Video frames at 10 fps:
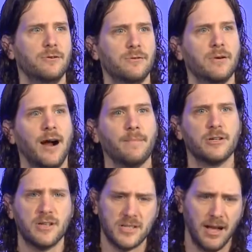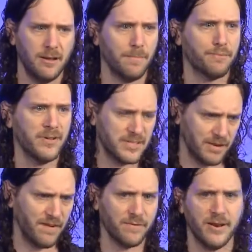local commerce, because now you can print
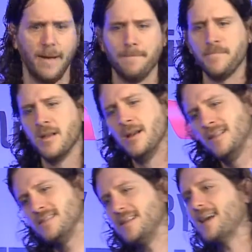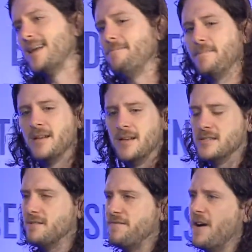stuff every day. The second
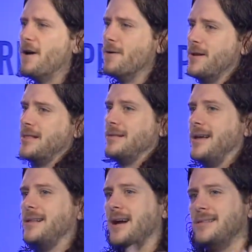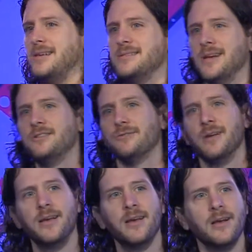is the phone. In the late 19th
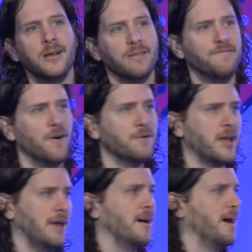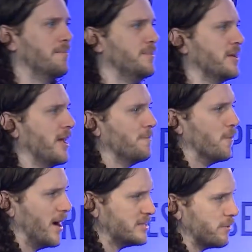century, the phone came out and became
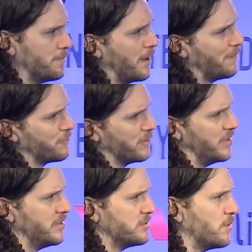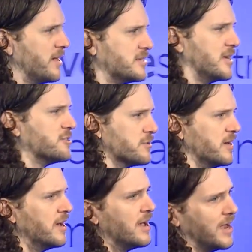widespread popular in the 20th
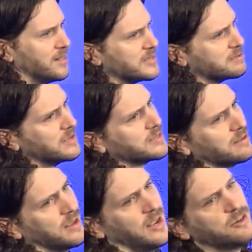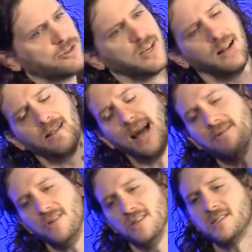century, and this did something interesting. It
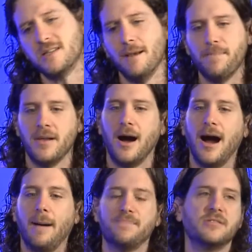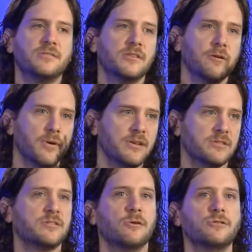allowed you to skip and hop degrees
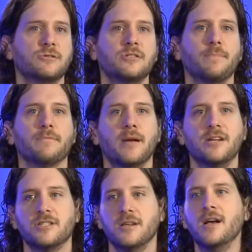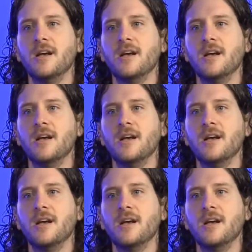of social separation.